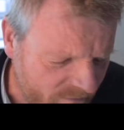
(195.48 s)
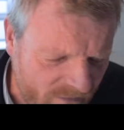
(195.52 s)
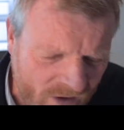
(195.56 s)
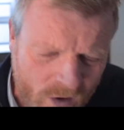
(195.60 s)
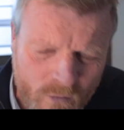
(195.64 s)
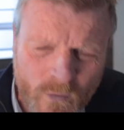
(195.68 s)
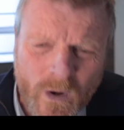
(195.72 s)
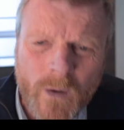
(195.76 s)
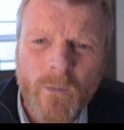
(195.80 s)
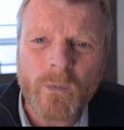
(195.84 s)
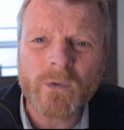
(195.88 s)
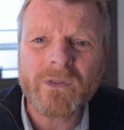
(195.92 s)

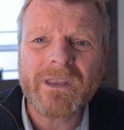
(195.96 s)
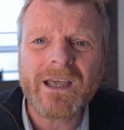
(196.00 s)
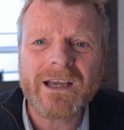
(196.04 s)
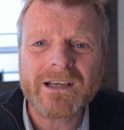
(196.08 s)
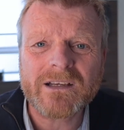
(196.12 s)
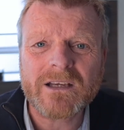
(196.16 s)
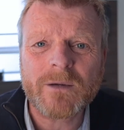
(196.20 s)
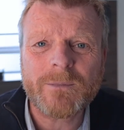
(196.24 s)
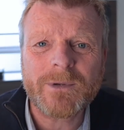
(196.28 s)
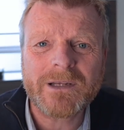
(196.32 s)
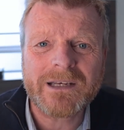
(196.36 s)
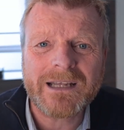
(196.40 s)
When would
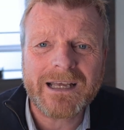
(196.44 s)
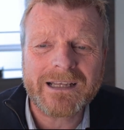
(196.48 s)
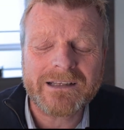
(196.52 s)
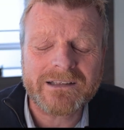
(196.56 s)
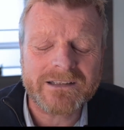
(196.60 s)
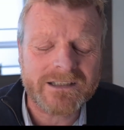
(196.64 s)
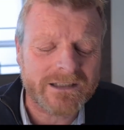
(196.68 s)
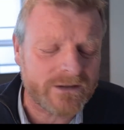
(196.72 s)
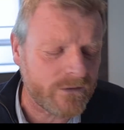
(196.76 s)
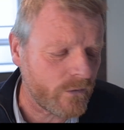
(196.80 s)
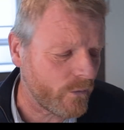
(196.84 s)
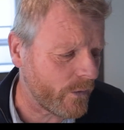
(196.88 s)
that come in
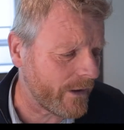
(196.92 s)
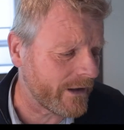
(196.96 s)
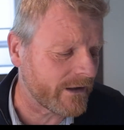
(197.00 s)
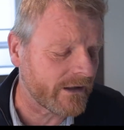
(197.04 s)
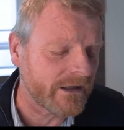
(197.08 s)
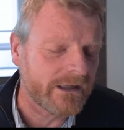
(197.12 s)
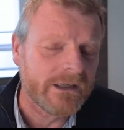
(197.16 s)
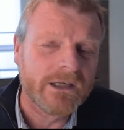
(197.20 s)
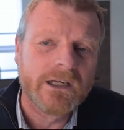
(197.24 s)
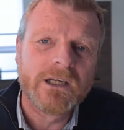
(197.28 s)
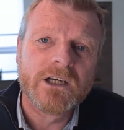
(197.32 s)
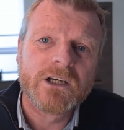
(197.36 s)
handy?
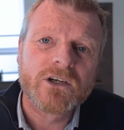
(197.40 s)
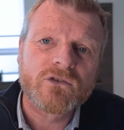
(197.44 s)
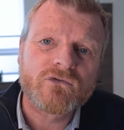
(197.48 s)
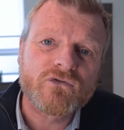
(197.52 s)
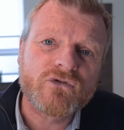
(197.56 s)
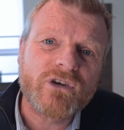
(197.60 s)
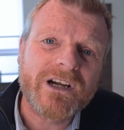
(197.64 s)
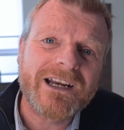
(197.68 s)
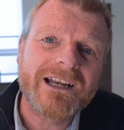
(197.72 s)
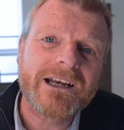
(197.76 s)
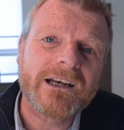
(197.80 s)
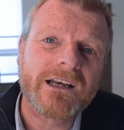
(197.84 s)
Well,
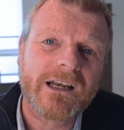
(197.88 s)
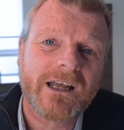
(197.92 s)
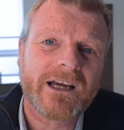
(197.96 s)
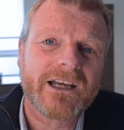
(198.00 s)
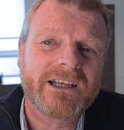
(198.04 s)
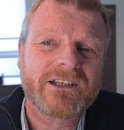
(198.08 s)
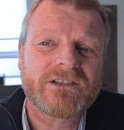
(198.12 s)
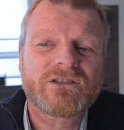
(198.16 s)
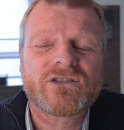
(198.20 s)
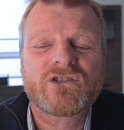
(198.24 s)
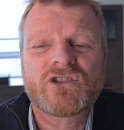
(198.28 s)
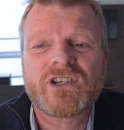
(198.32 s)
ring
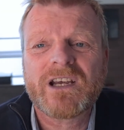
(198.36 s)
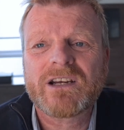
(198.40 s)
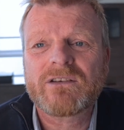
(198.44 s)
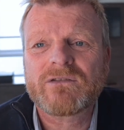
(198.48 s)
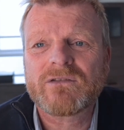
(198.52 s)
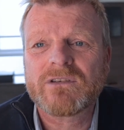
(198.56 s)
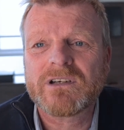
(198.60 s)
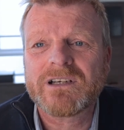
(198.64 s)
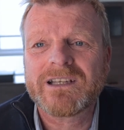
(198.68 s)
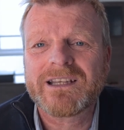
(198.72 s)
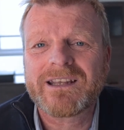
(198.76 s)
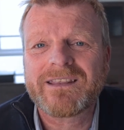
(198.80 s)
lights
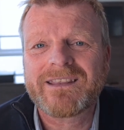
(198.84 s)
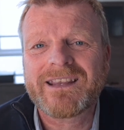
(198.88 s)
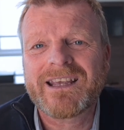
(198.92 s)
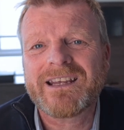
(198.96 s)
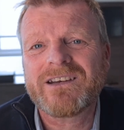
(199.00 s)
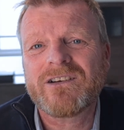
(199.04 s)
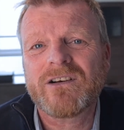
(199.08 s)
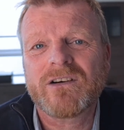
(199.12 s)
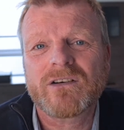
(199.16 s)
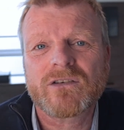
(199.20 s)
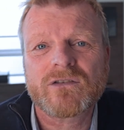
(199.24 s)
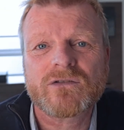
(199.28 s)
generally, they're
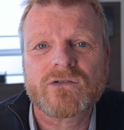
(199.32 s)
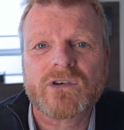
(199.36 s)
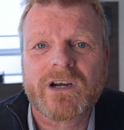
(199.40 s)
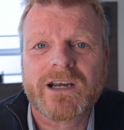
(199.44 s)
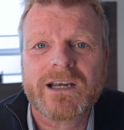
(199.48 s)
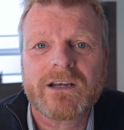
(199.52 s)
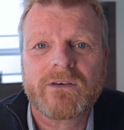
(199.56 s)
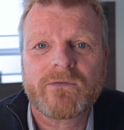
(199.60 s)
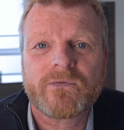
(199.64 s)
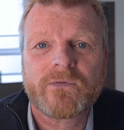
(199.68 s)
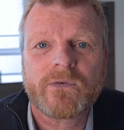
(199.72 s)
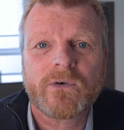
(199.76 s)
not
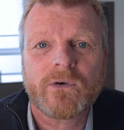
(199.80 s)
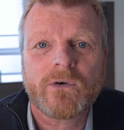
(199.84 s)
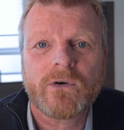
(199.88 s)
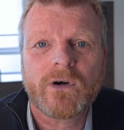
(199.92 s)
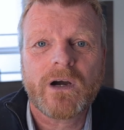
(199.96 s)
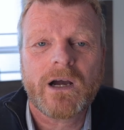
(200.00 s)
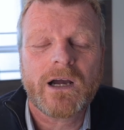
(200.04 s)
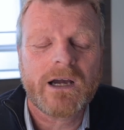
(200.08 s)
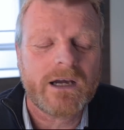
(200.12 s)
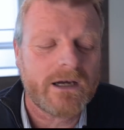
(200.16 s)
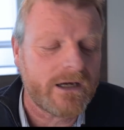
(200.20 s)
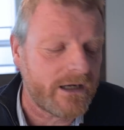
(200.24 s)
great
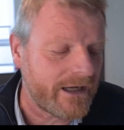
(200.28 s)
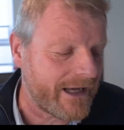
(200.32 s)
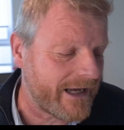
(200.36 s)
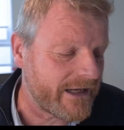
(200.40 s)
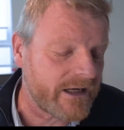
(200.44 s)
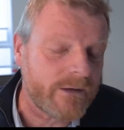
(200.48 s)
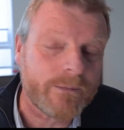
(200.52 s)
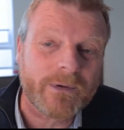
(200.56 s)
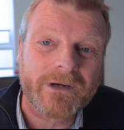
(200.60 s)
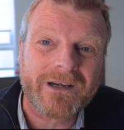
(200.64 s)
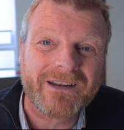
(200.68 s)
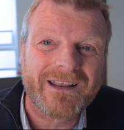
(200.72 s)
for
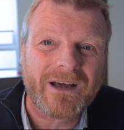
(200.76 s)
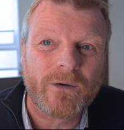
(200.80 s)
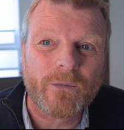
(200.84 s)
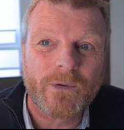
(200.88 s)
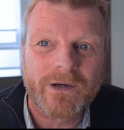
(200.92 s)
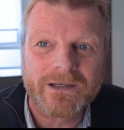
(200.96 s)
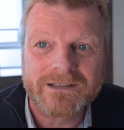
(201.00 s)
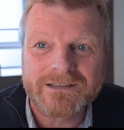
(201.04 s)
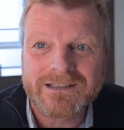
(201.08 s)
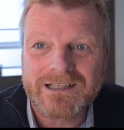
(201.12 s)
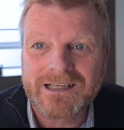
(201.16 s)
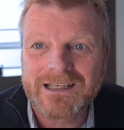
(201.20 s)
anybody that
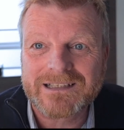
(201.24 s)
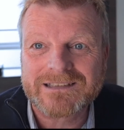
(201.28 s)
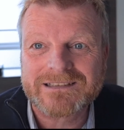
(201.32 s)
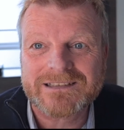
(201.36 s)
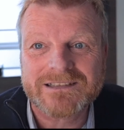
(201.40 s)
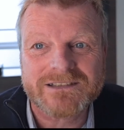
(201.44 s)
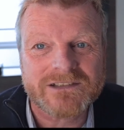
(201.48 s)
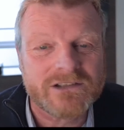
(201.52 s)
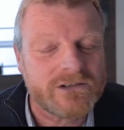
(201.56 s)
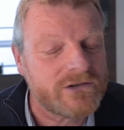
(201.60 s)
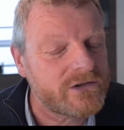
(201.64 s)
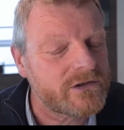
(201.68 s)
wears
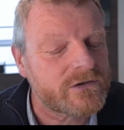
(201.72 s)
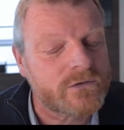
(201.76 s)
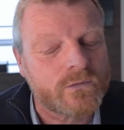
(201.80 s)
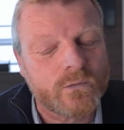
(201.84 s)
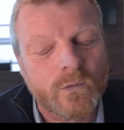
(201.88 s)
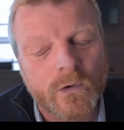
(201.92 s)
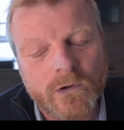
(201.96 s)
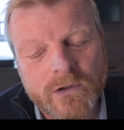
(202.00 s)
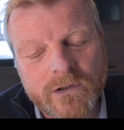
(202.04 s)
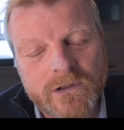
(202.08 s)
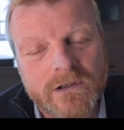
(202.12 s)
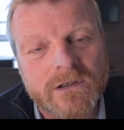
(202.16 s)
glasses. You just
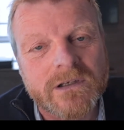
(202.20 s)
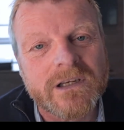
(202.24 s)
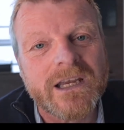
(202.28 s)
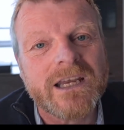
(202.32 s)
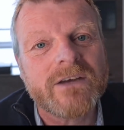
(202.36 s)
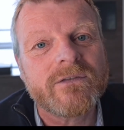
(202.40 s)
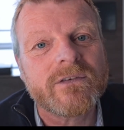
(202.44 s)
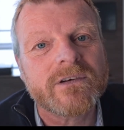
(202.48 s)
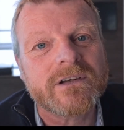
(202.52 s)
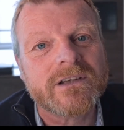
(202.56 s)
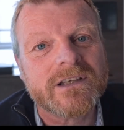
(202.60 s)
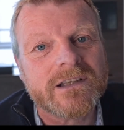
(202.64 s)
wouldn't
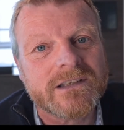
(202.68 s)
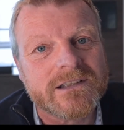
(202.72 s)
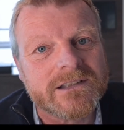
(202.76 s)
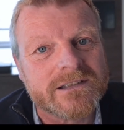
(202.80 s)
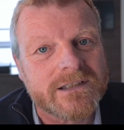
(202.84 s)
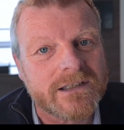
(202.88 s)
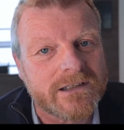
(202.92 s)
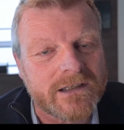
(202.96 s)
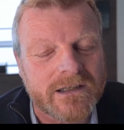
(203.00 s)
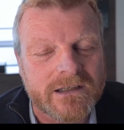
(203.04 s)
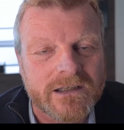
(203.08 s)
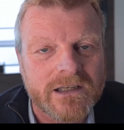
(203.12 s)
even
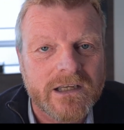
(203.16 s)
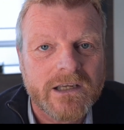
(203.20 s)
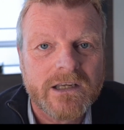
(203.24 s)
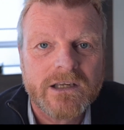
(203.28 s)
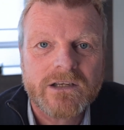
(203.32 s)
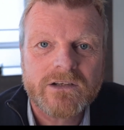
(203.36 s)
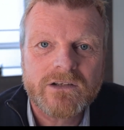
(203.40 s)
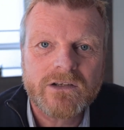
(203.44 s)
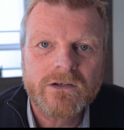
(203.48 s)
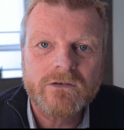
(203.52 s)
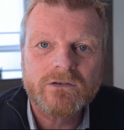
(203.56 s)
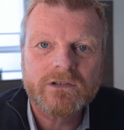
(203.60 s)
consider
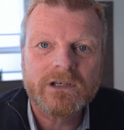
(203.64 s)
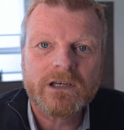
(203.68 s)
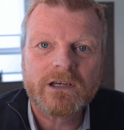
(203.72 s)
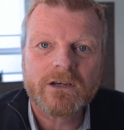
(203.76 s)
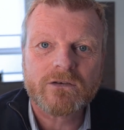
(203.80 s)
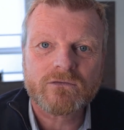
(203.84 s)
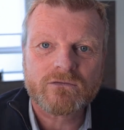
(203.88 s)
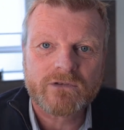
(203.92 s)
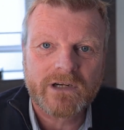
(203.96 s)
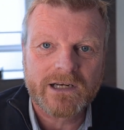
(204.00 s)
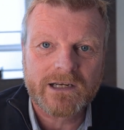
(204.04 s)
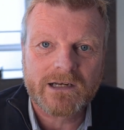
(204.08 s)
using
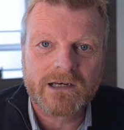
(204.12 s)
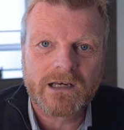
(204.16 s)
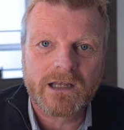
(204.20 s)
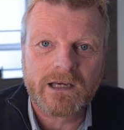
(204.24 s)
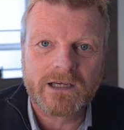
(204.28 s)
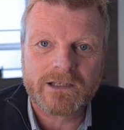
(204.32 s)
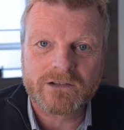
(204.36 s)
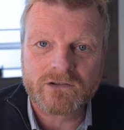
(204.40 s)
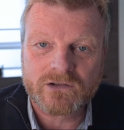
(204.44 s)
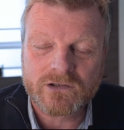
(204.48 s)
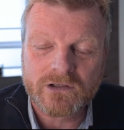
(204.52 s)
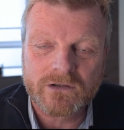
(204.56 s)
a ring
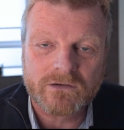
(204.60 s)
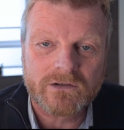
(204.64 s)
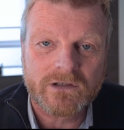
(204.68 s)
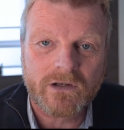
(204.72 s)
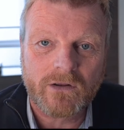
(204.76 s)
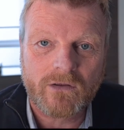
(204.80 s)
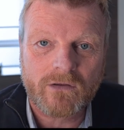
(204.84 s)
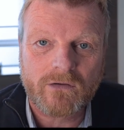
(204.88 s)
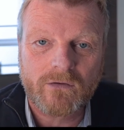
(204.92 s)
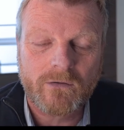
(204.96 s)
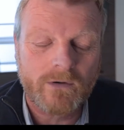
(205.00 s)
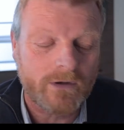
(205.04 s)
light and
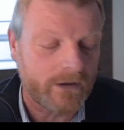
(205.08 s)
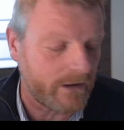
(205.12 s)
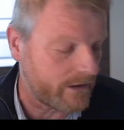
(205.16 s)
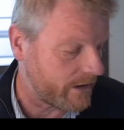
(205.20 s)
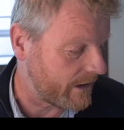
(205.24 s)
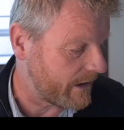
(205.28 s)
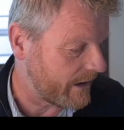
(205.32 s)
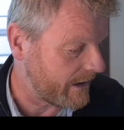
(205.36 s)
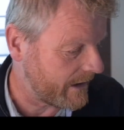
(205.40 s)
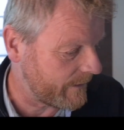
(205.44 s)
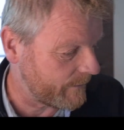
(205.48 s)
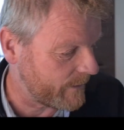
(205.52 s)
shooting through it.
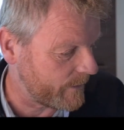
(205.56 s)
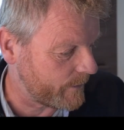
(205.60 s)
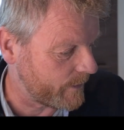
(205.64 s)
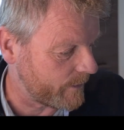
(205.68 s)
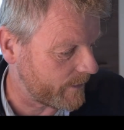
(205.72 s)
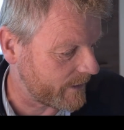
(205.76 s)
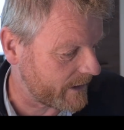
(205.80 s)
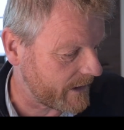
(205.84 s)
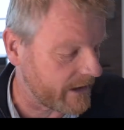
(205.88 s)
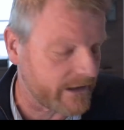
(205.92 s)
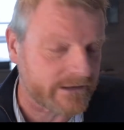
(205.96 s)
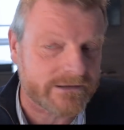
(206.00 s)
Let me put
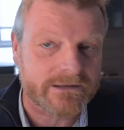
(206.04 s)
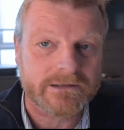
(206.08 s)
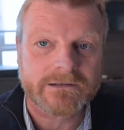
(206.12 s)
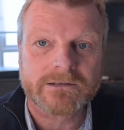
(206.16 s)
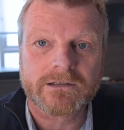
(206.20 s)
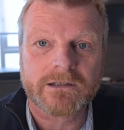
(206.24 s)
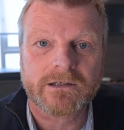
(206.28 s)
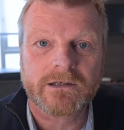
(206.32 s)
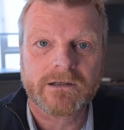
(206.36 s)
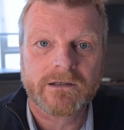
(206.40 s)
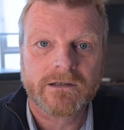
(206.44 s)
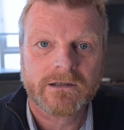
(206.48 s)
my glasses
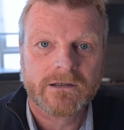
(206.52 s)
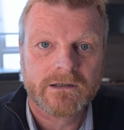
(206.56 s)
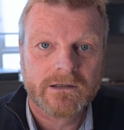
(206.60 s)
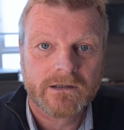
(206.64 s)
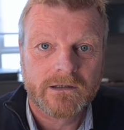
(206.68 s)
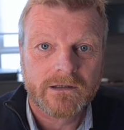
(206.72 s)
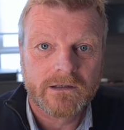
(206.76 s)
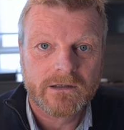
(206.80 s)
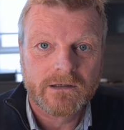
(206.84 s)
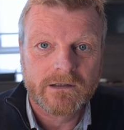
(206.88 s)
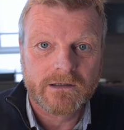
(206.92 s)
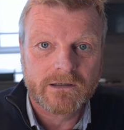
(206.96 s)
on.
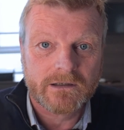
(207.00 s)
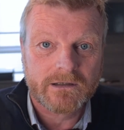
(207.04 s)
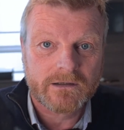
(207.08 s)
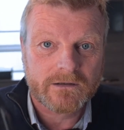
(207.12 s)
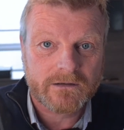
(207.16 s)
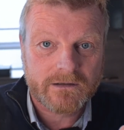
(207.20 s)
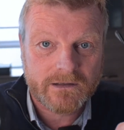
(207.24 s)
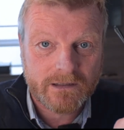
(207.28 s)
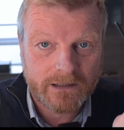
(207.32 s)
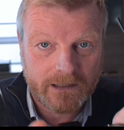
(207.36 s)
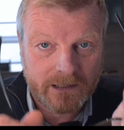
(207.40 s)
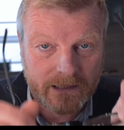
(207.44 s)

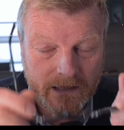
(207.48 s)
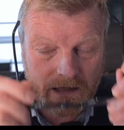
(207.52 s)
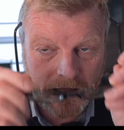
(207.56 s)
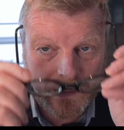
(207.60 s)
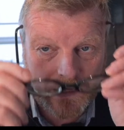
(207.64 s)
Okay,